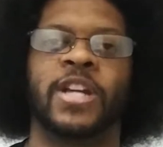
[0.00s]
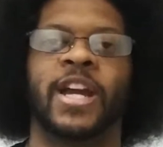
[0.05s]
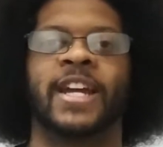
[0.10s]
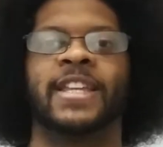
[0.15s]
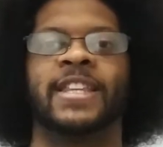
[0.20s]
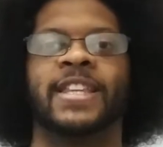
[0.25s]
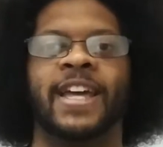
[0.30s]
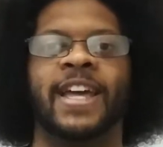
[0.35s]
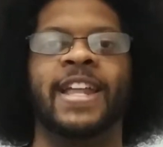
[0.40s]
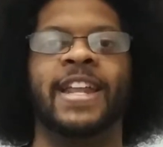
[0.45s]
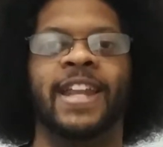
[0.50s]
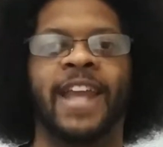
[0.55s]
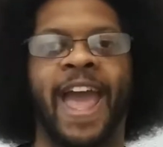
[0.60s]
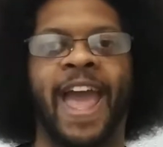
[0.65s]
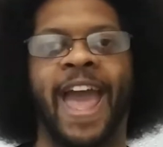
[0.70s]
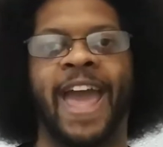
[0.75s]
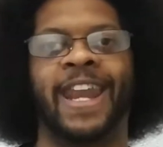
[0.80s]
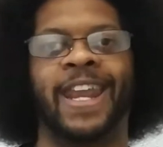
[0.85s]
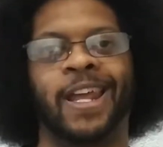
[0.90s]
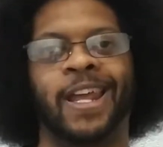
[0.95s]
which I can
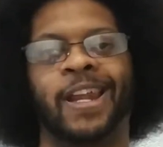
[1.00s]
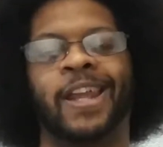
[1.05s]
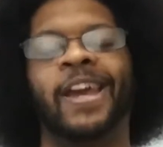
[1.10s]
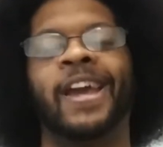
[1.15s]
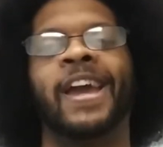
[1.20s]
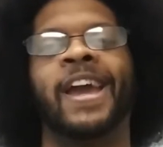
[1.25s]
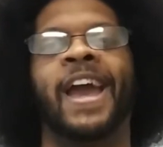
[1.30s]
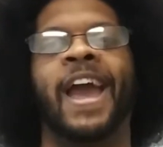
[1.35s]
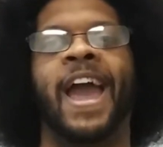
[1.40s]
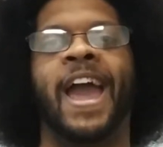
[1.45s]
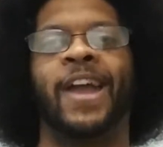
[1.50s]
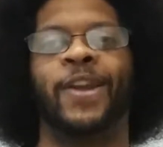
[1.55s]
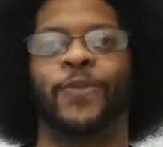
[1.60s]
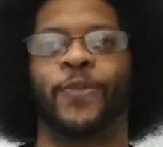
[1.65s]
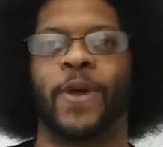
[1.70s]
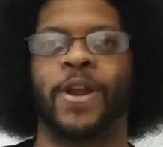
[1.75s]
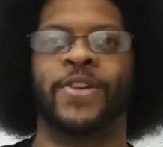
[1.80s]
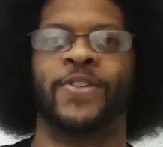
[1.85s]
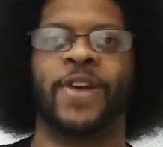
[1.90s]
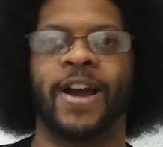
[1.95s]
then edit
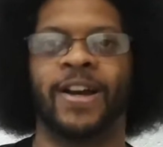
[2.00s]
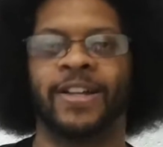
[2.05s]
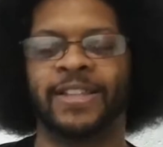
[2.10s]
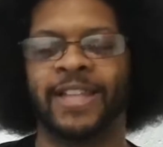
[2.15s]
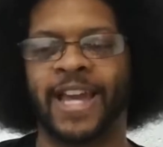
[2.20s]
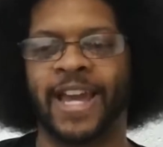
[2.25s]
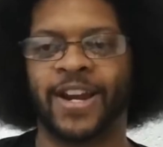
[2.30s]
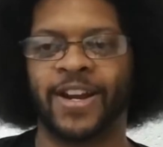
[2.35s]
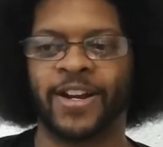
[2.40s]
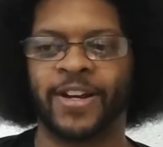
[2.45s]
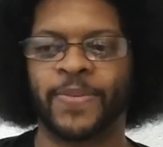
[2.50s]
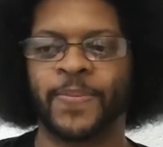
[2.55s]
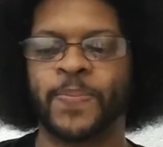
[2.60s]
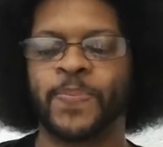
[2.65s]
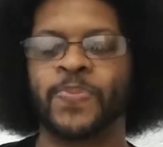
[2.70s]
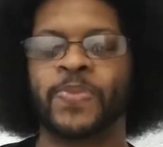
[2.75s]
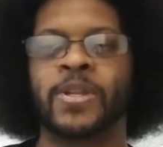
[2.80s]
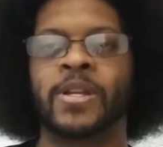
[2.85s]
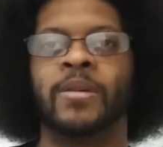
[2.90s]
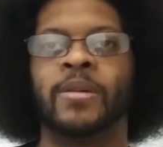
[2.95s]
and render out
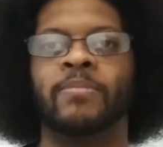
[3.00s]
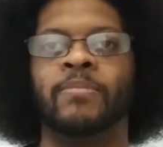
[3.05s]
later.